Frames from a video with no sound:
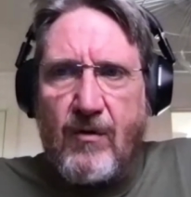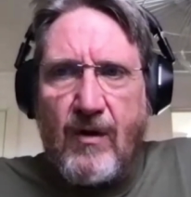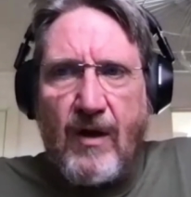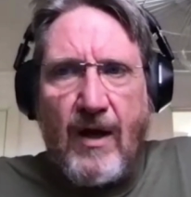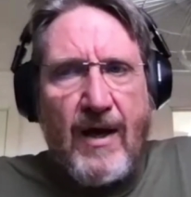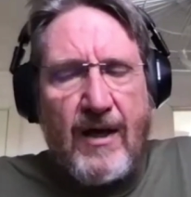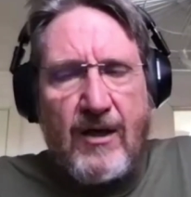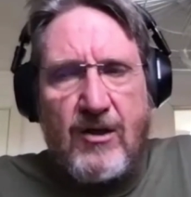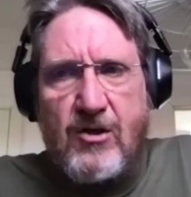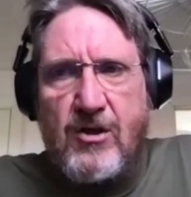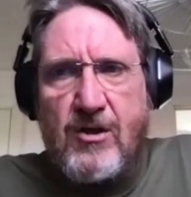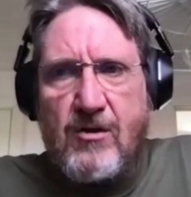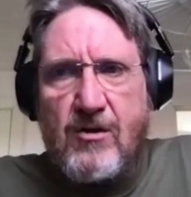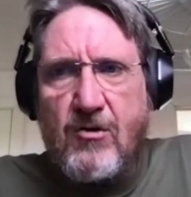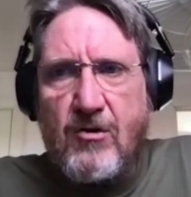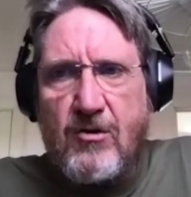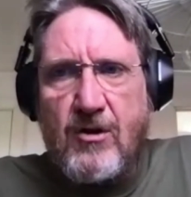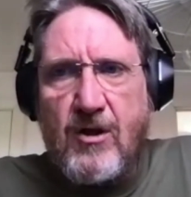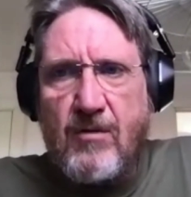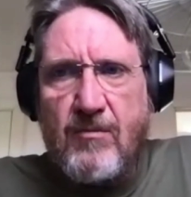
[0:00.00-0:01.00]
Actually,
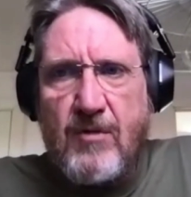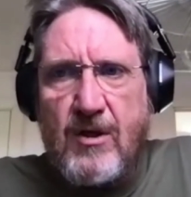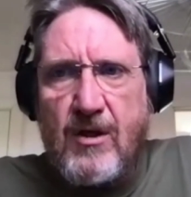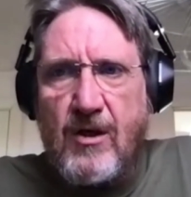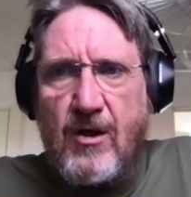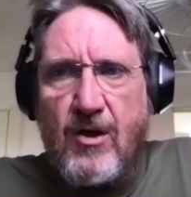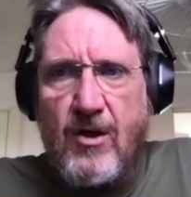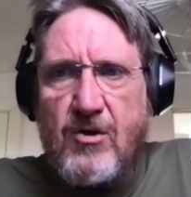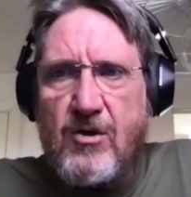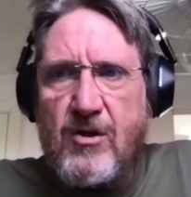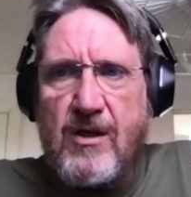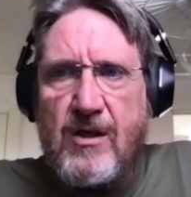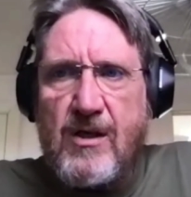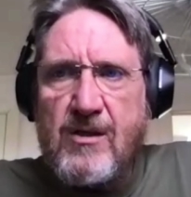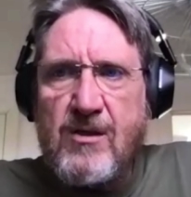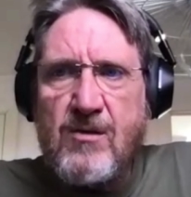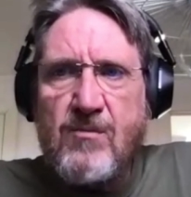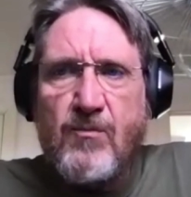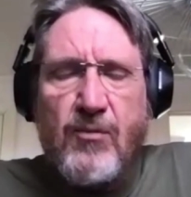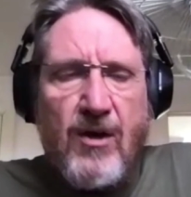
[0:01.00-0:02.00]
good communication
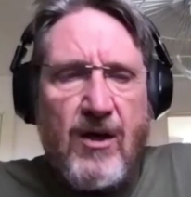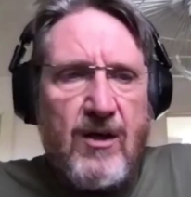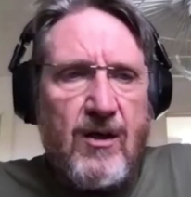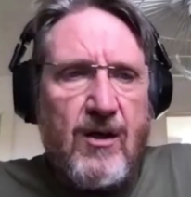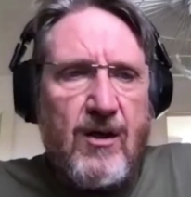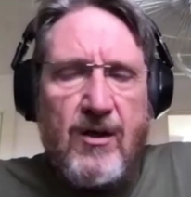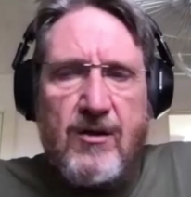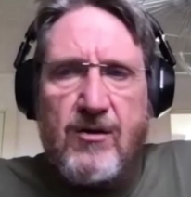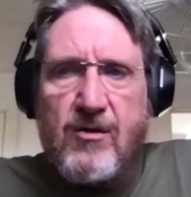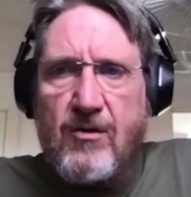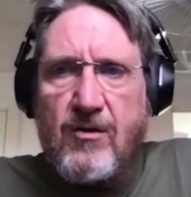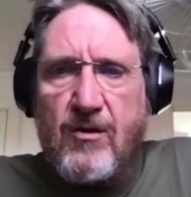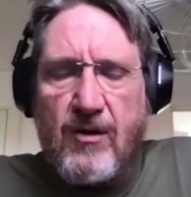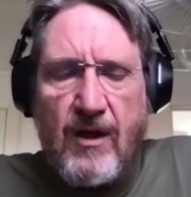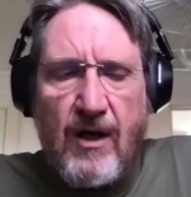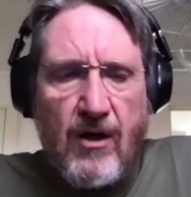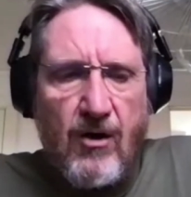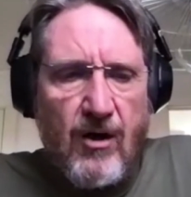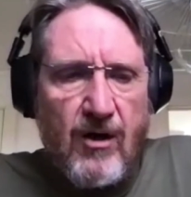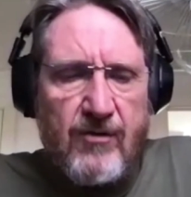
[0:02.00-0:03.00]
isn't predicated on
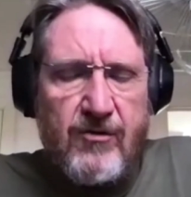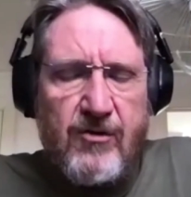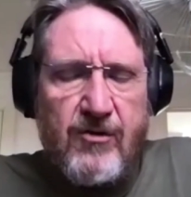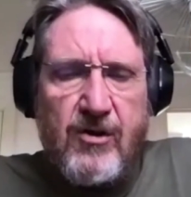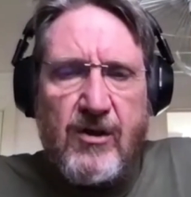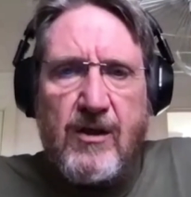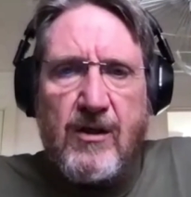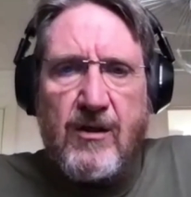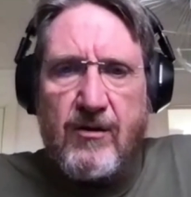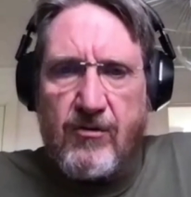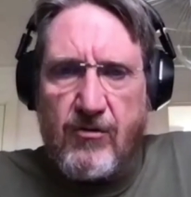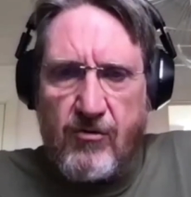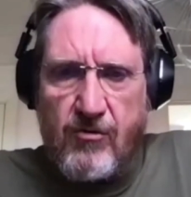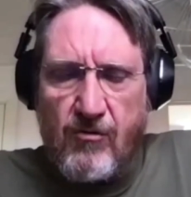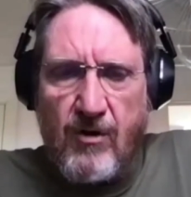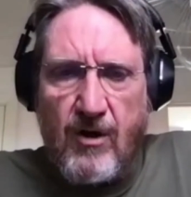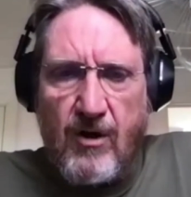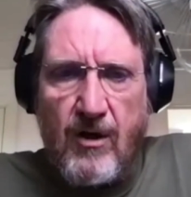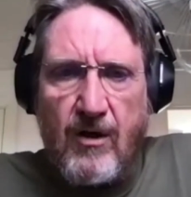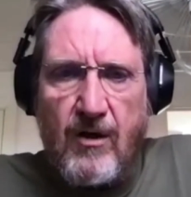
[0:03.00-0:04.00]
how articulate you
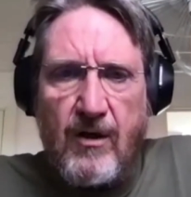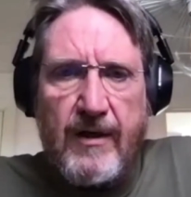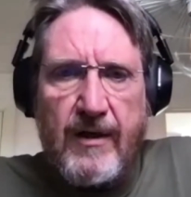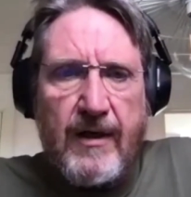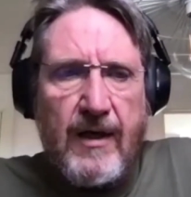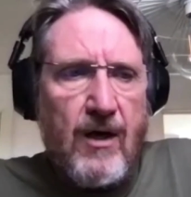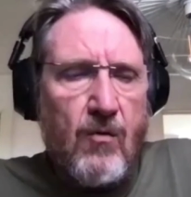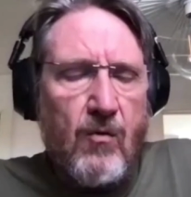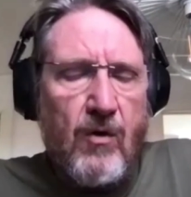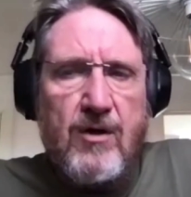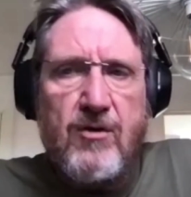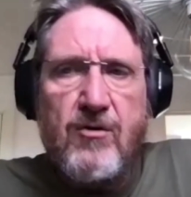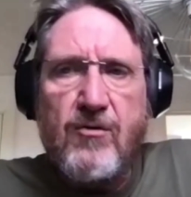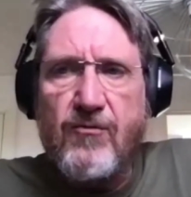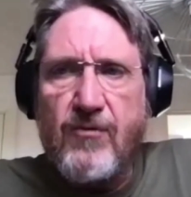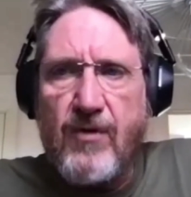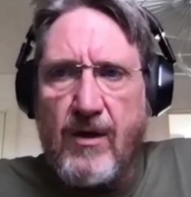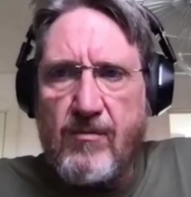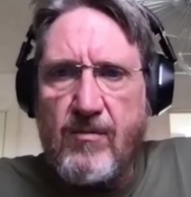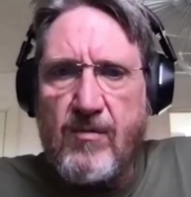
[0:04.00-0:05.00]
are and how well you
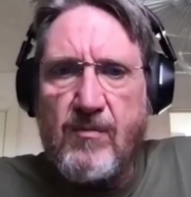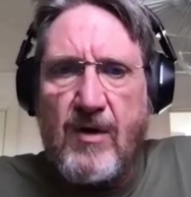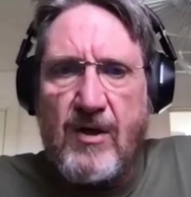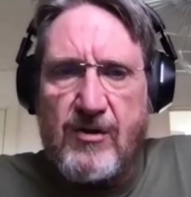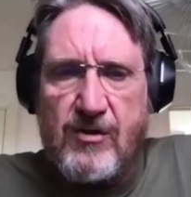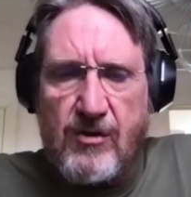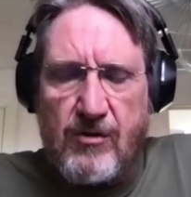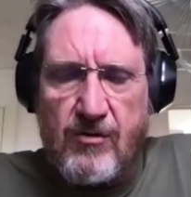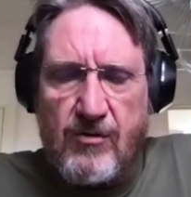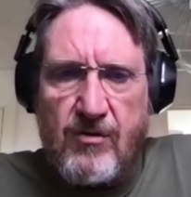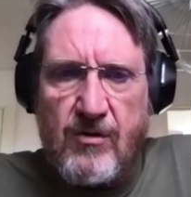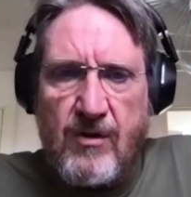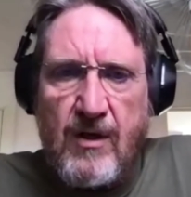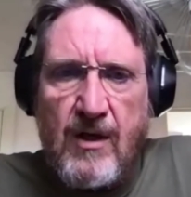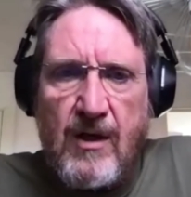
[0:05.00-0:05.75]
frame a message.